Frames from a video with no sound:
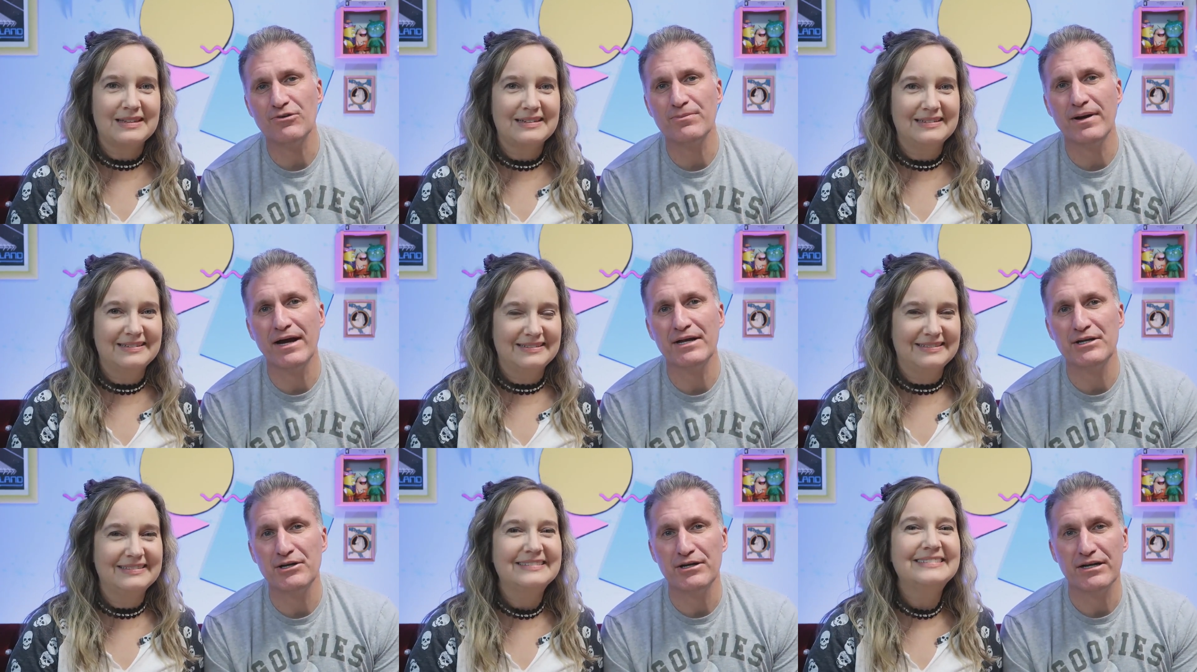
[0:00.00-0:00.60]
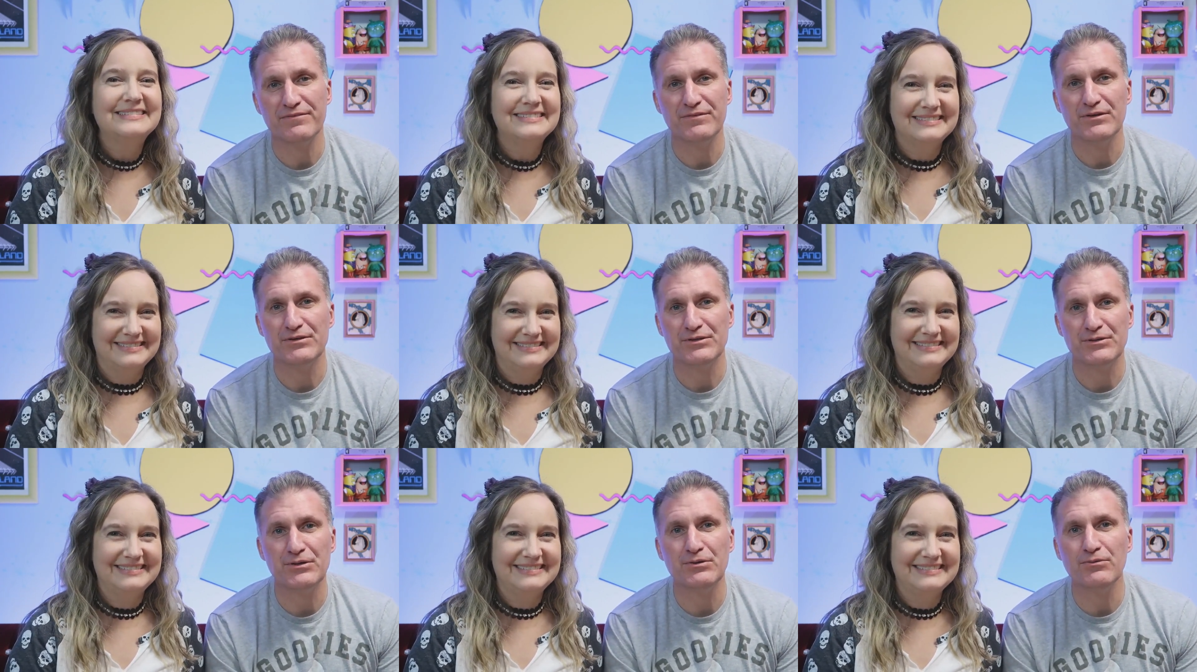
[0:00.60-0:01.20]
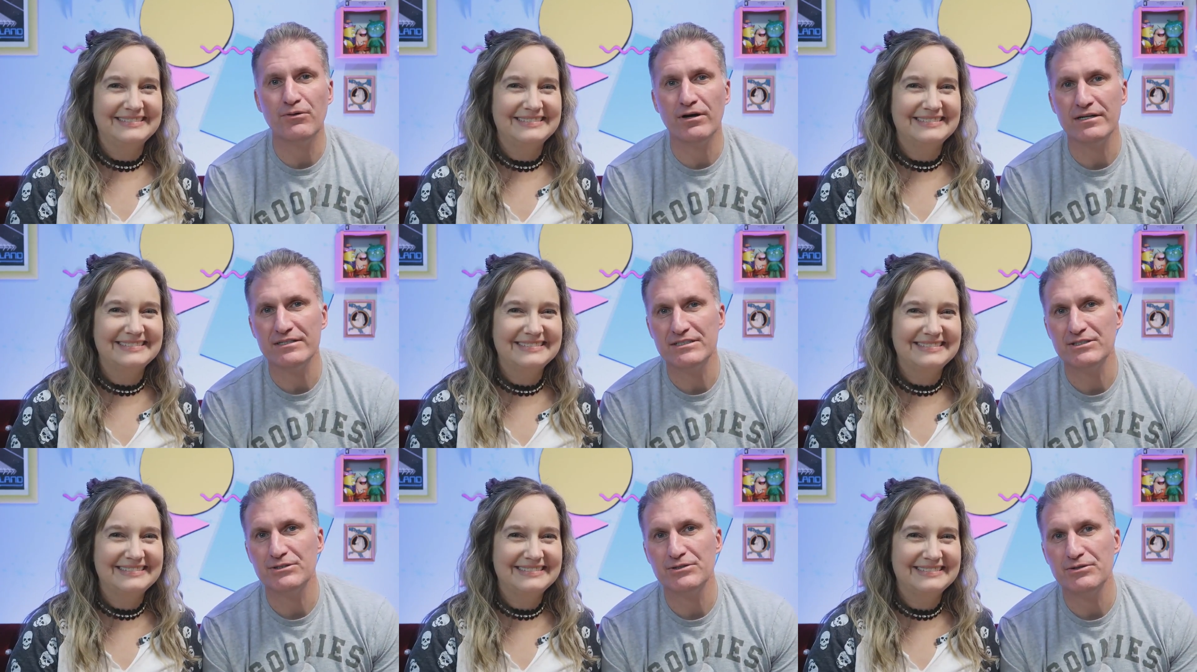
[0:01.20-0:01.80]
Speaker 1: a reminder, if you do want
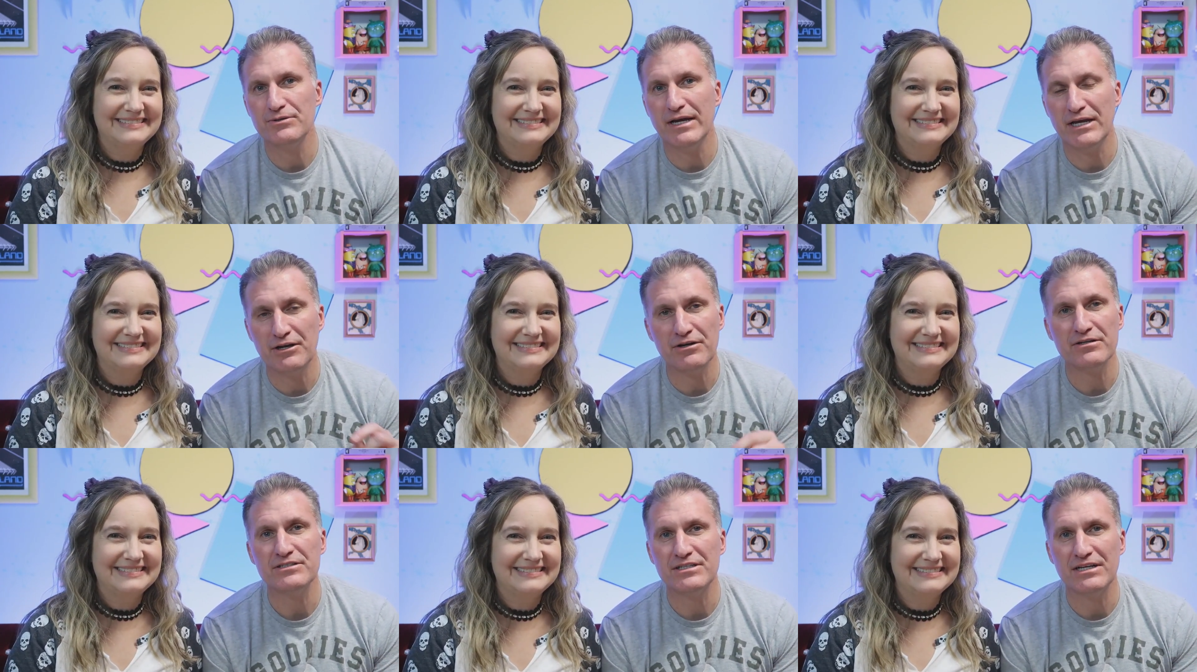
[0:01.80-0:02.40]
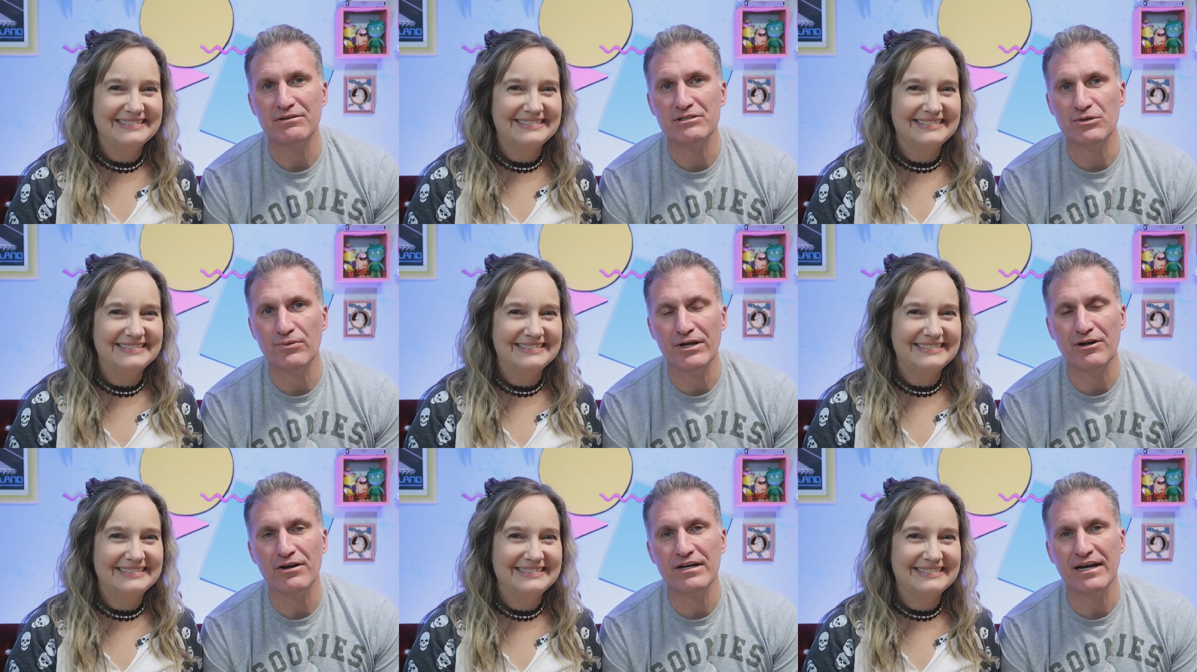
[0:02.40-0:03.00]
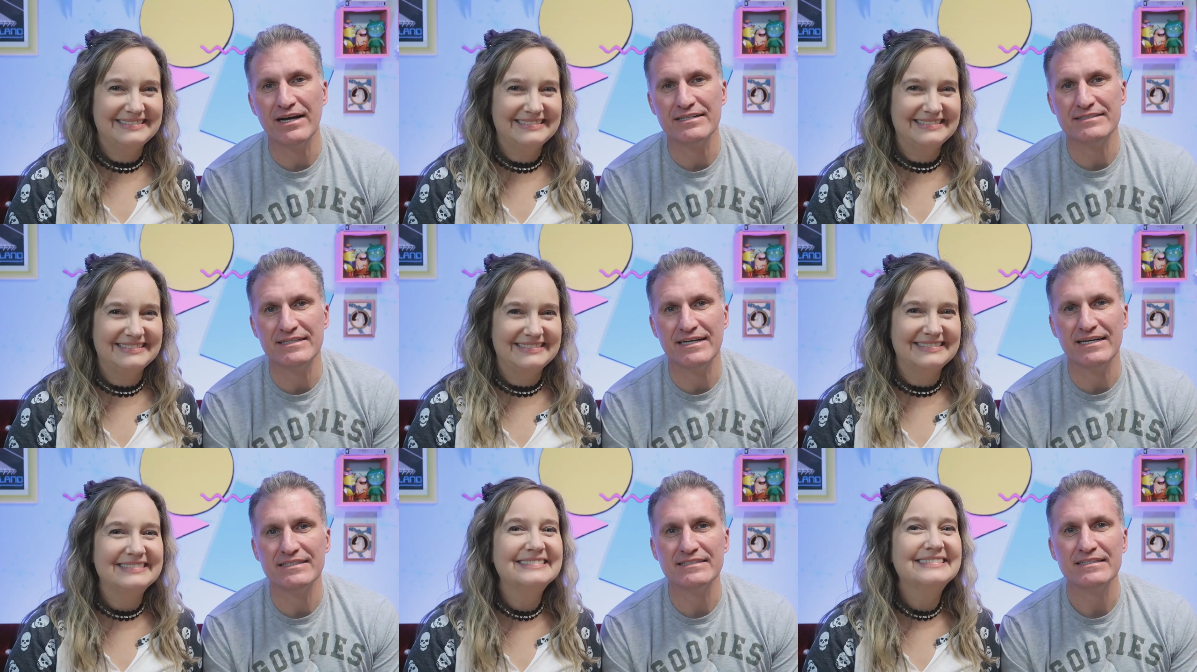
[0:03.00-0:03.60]
to enter to win our
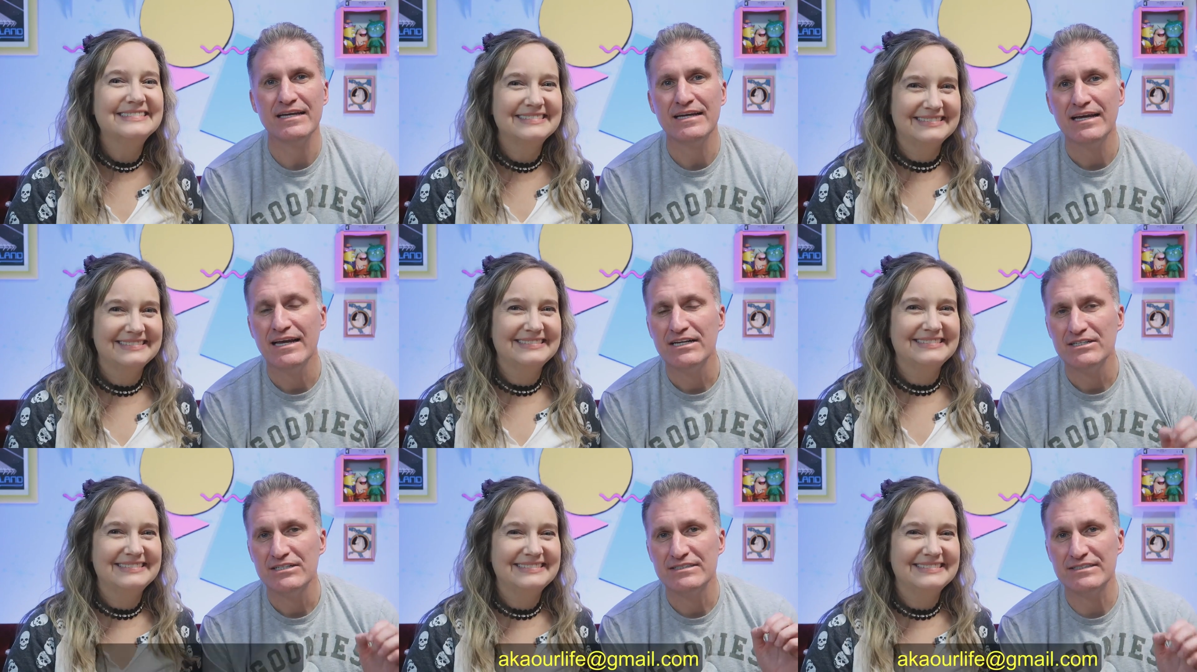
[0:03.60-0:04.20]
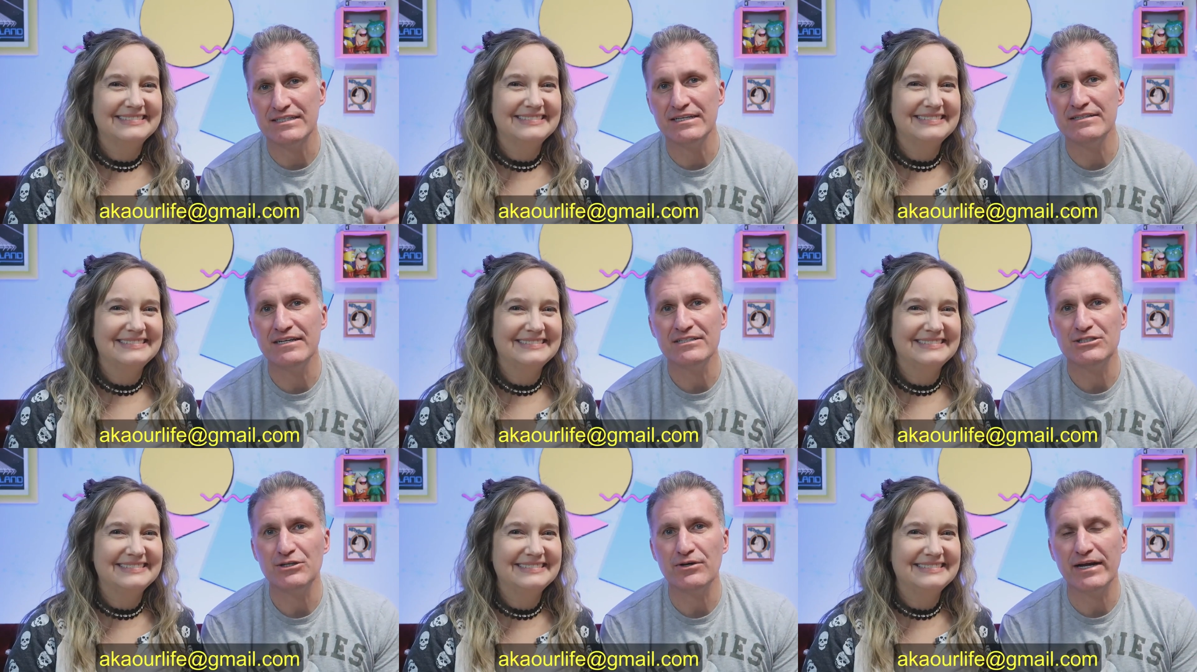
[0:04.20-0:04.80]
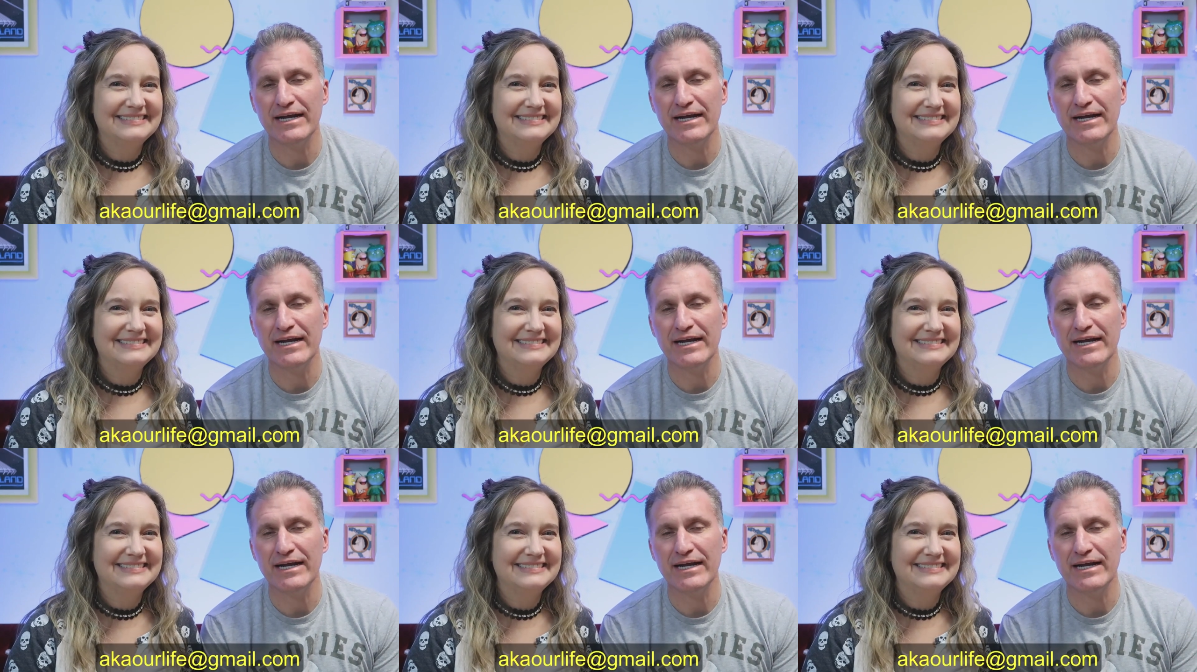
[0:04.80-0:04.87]
contest, send us